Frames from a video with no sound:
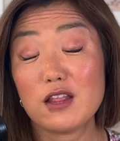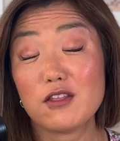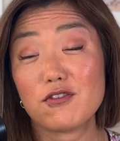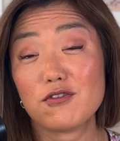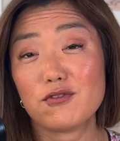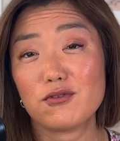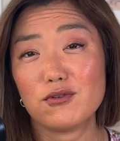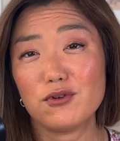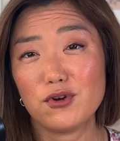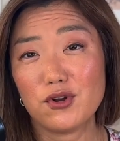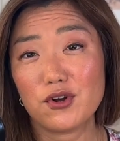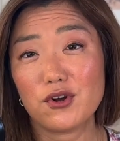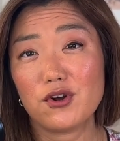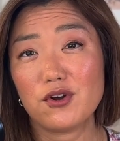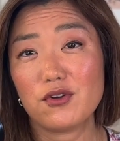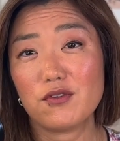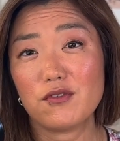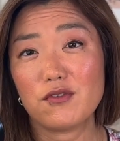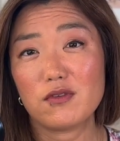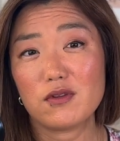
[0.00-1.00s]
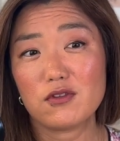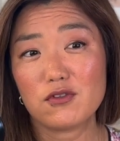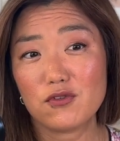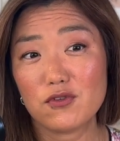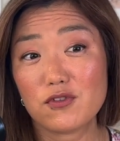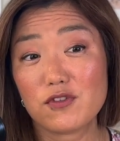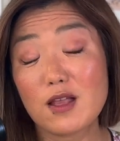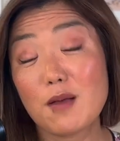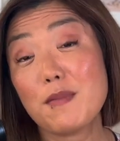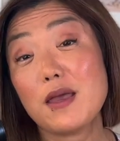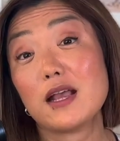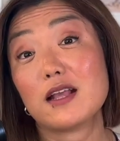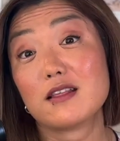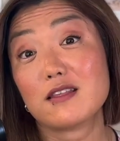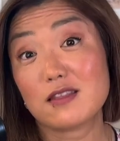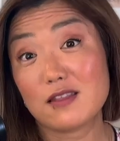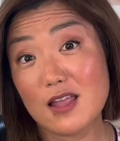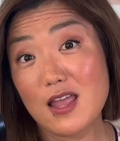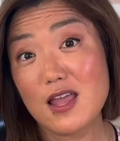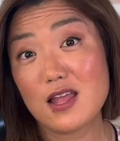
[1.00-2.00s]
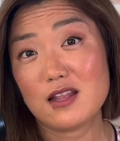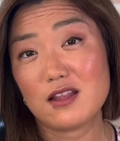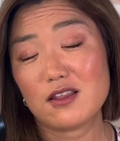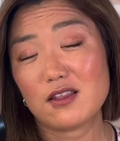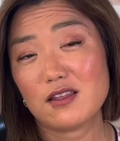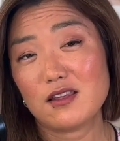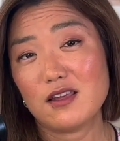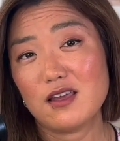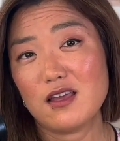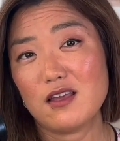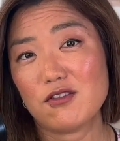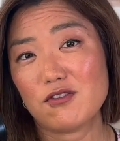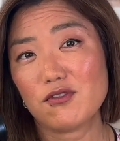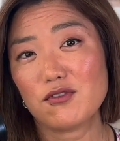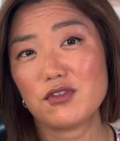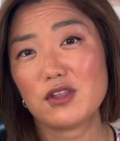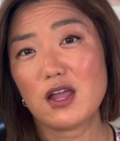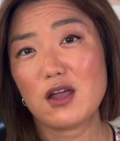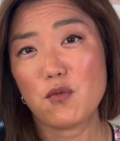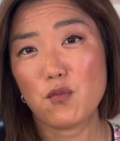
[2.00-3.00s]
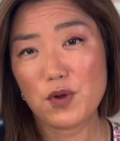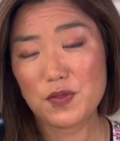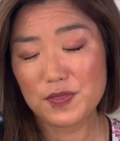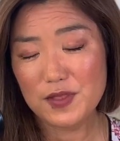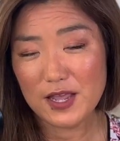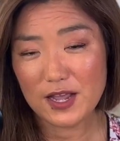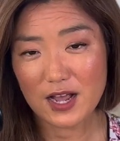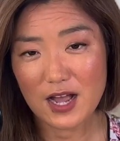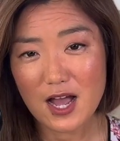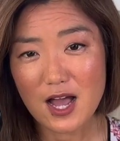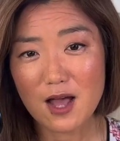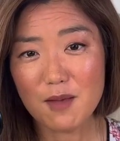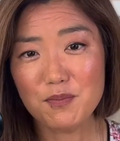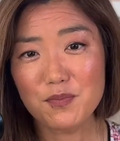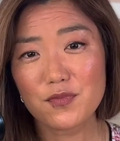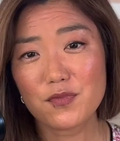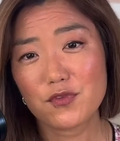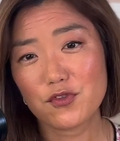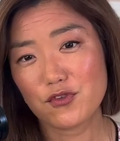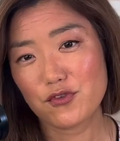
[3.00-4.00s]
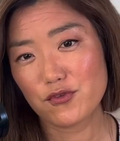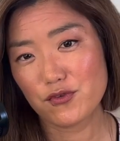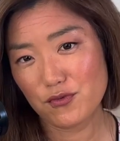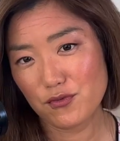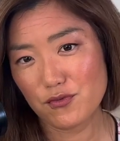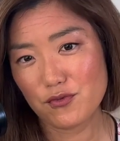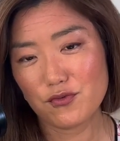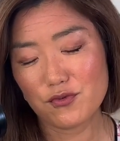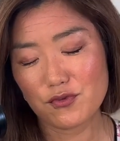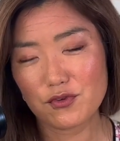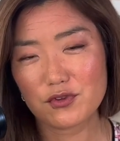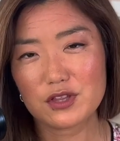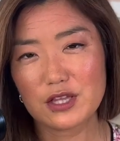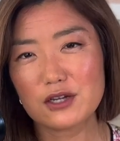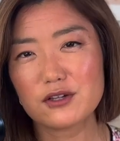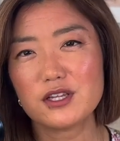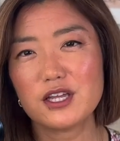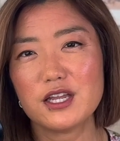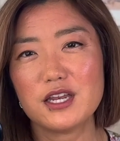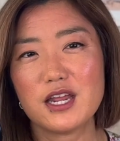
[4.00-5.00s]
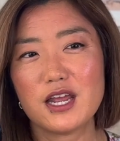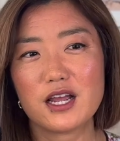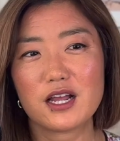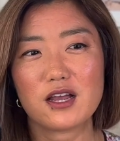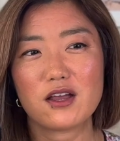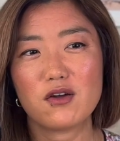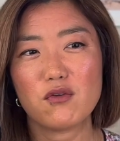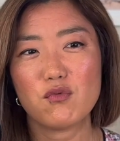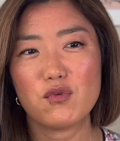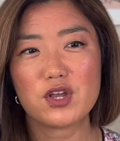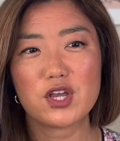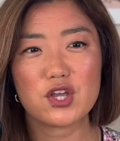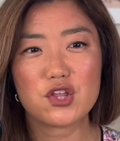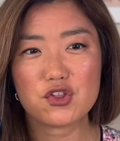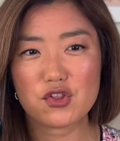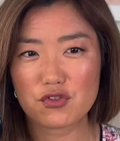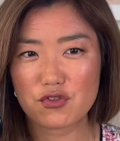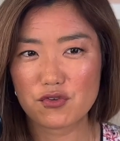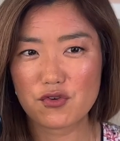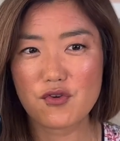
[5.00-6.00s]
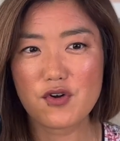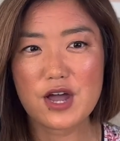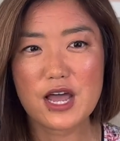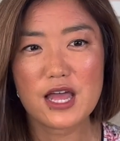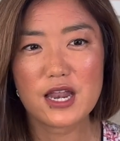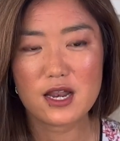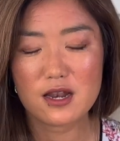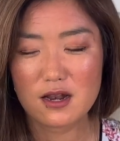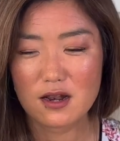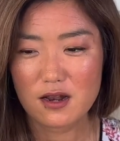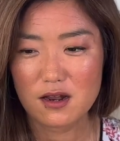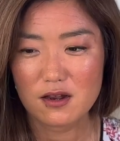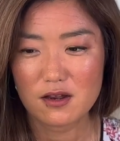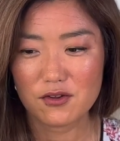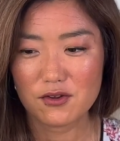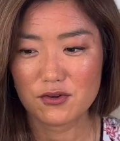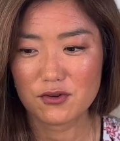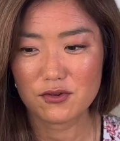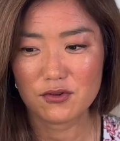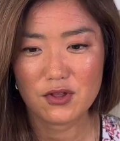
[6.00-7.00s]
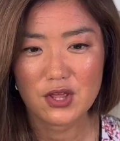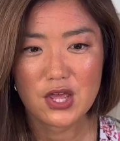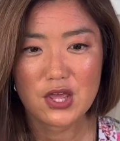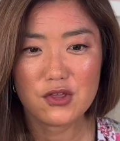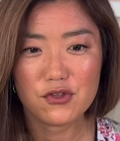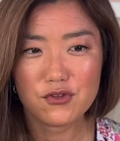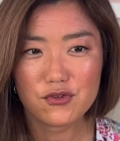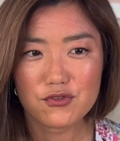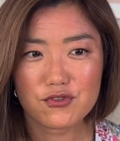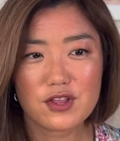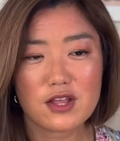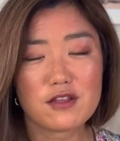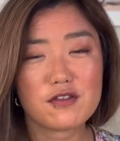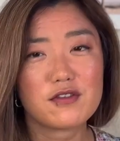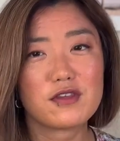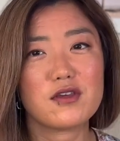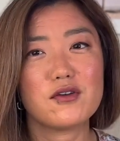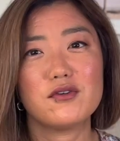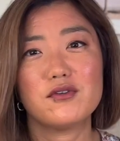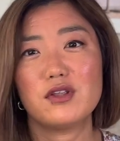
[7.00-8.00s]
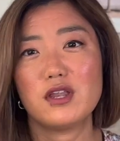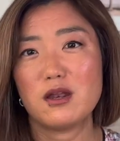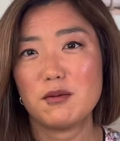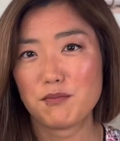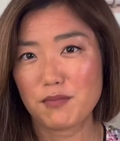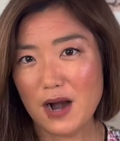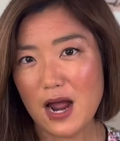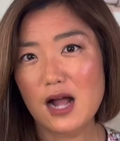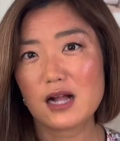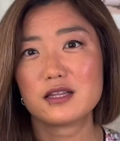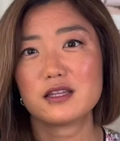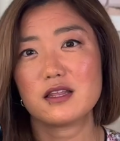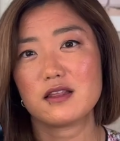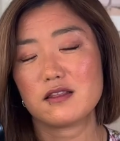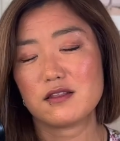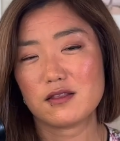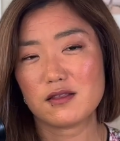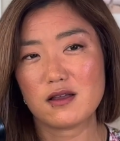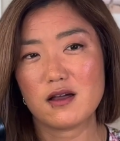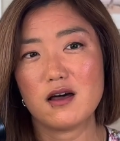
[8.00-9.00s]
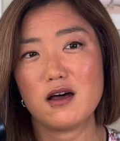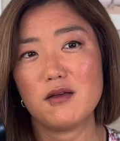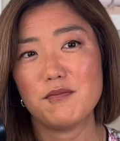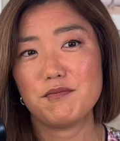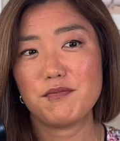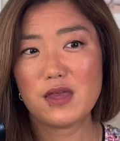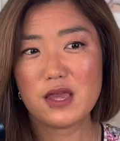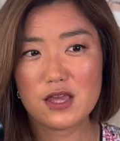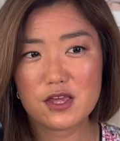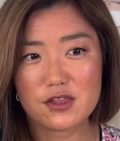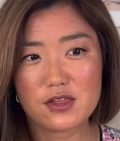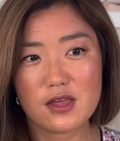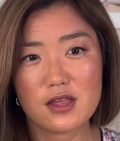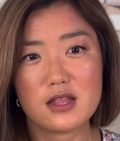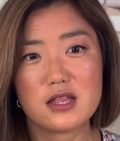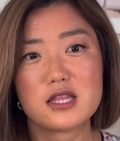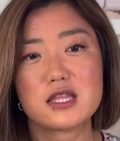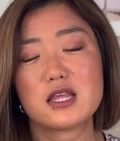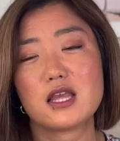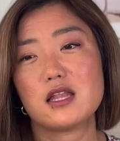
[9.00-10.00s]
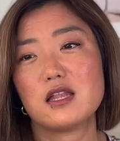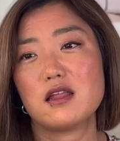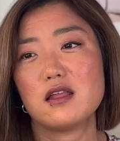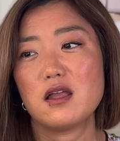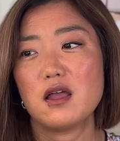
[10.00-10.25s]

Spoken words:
to learn to some extent, so that when they come to the clinic, we can just go ahead and, use that skill and practice on patients, and,